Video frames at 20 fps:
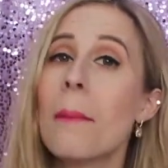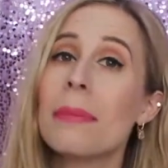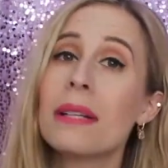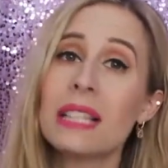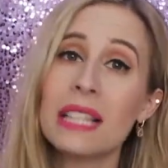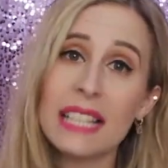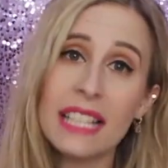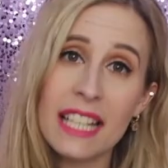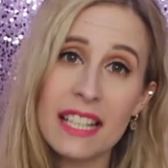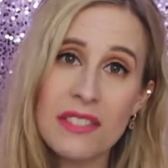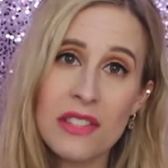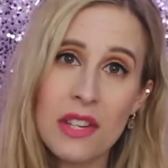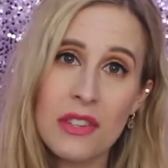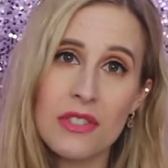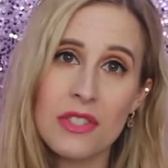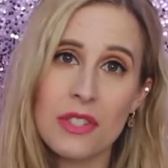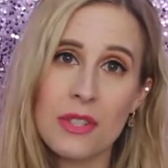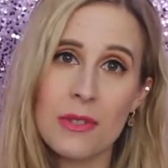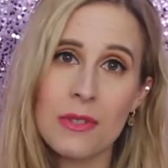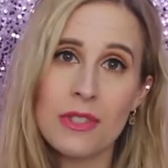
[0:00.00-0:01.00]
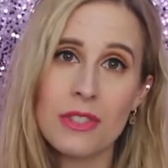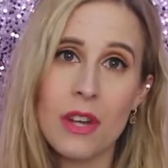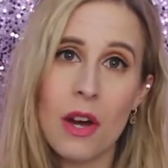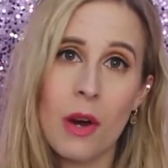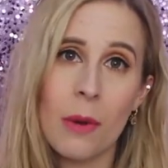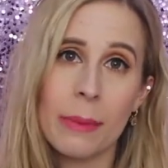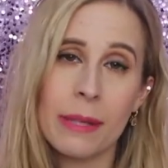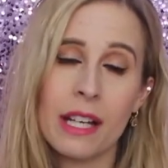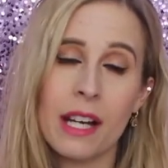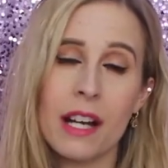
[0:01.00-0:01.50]
please do
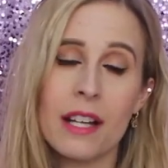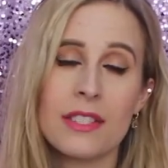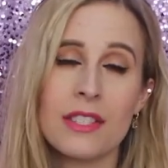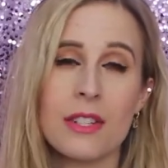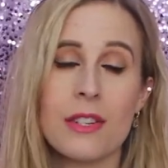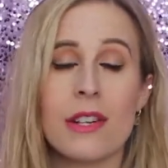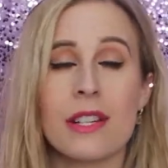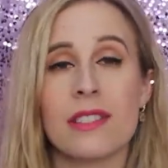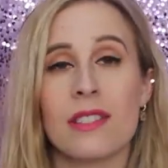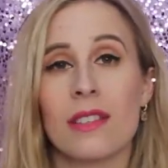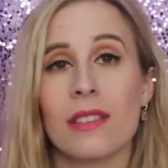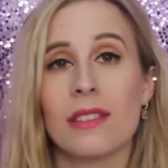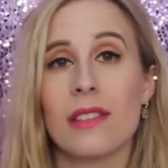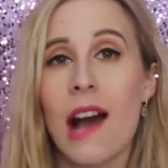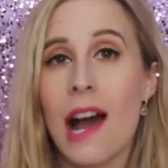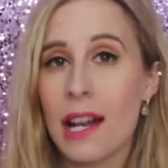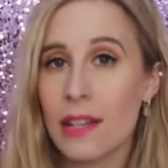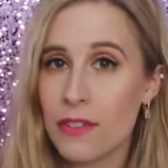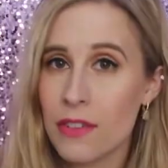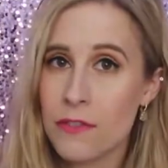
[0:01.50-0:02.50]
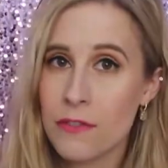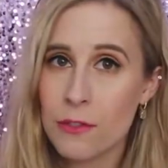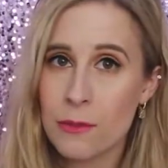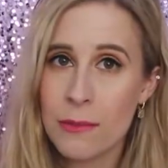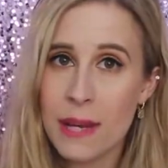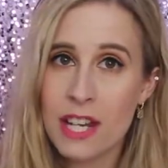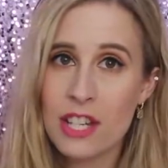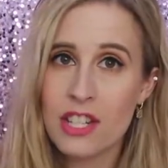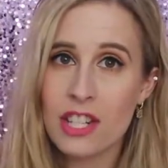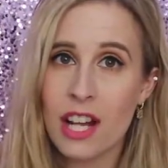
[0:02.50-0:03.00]
so, because there is a lot of
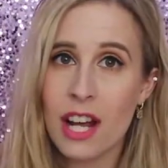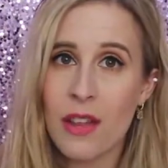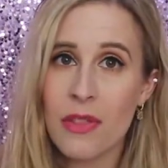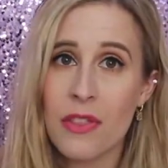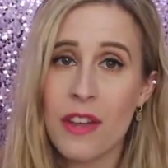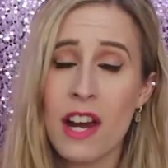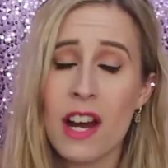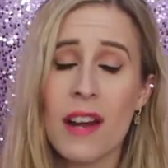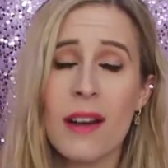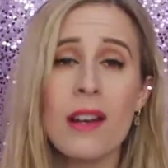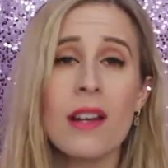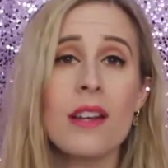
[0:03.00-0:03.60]
information out there.